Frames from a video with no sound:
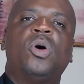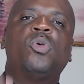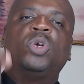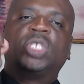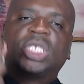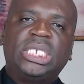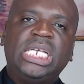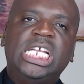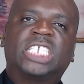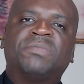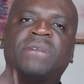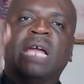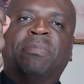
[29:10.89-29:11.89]
who
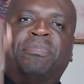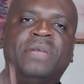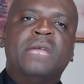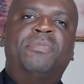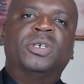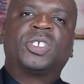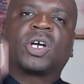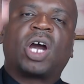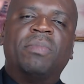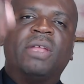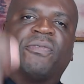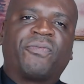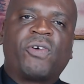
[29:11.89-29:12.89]
teach my people to
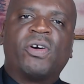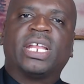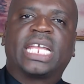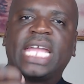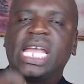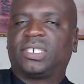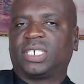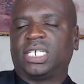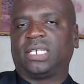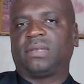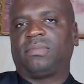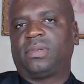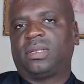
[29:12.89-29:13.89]
commit
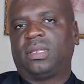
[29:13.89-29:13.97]
fornication